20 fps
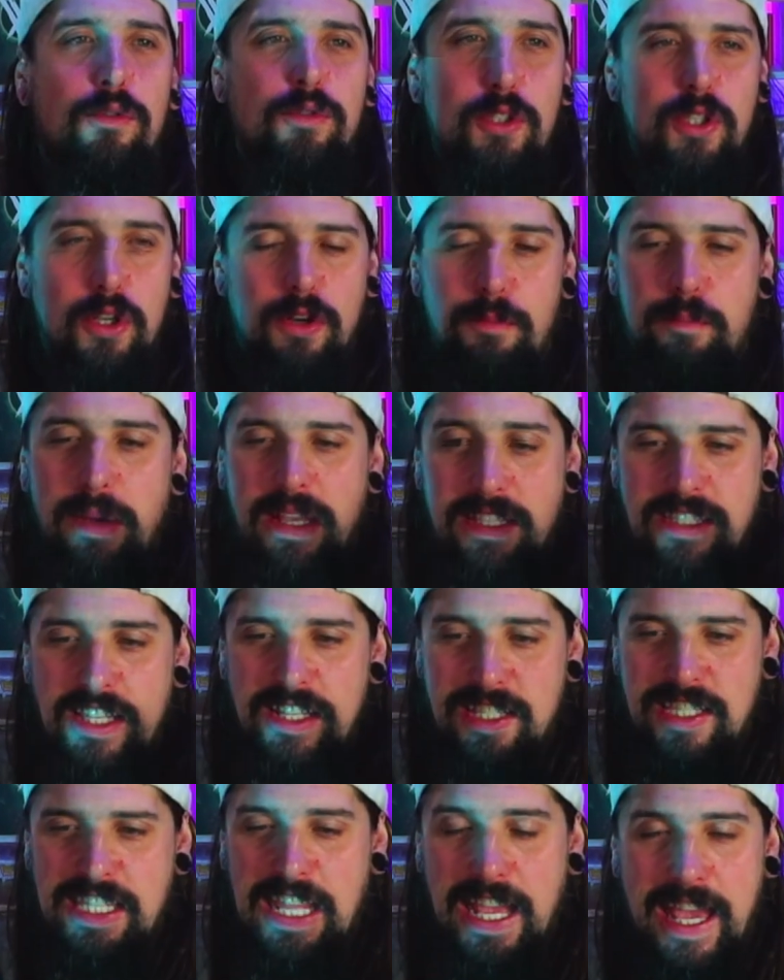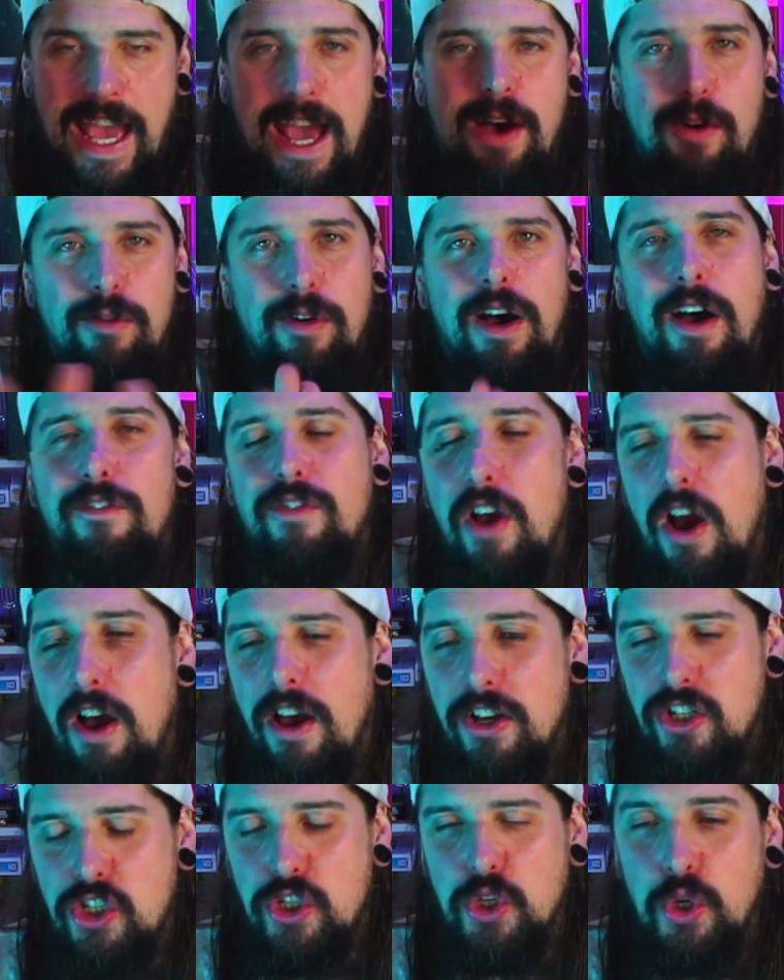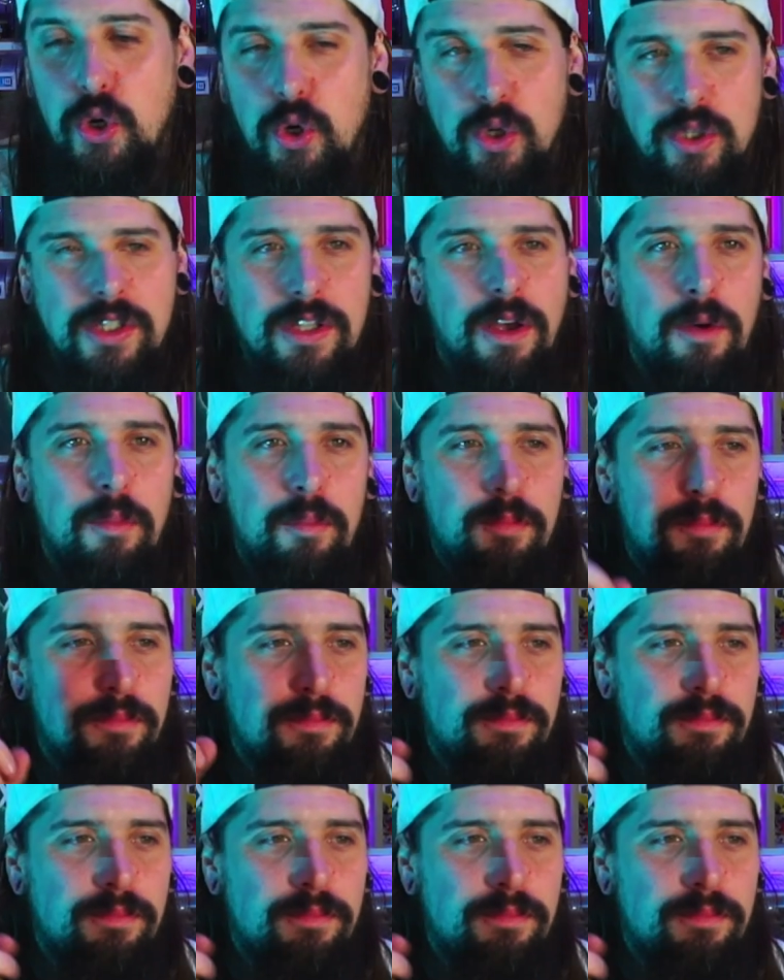sort of bits that stick out. I've got a short, I'll